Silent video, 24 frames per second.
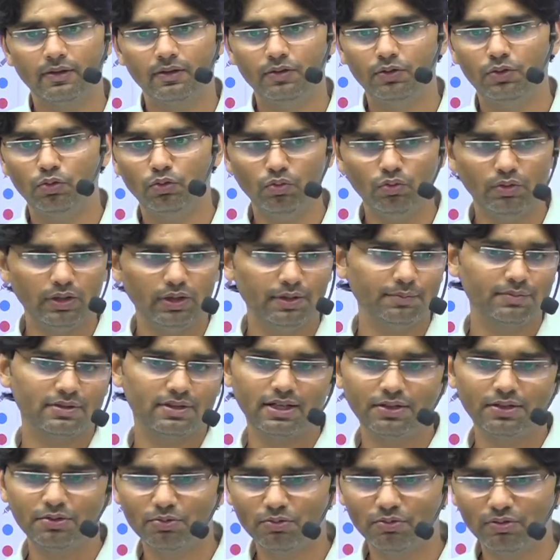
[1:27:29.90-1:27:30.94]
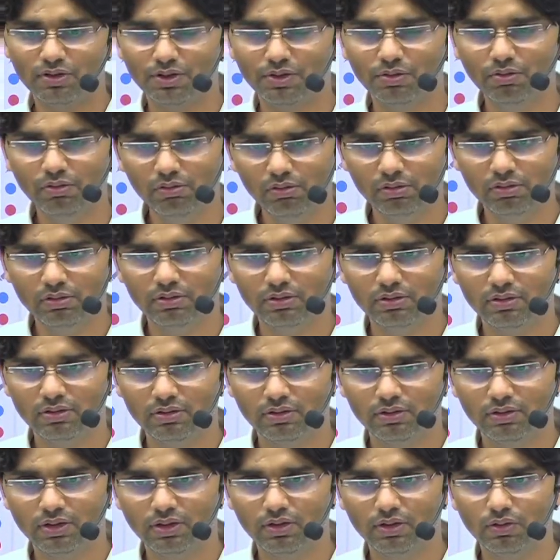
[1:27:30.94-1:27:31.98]
Two names I told you
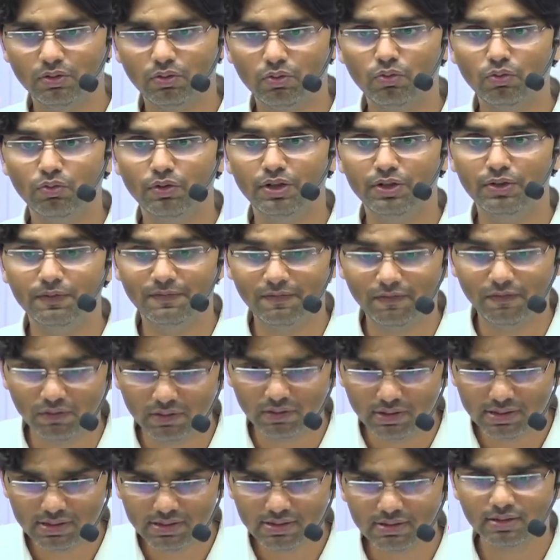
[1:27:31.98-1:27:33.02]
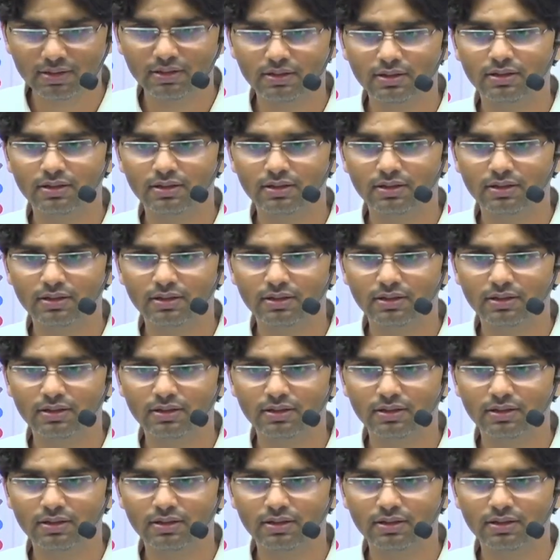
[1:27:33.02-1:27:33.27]
who influenced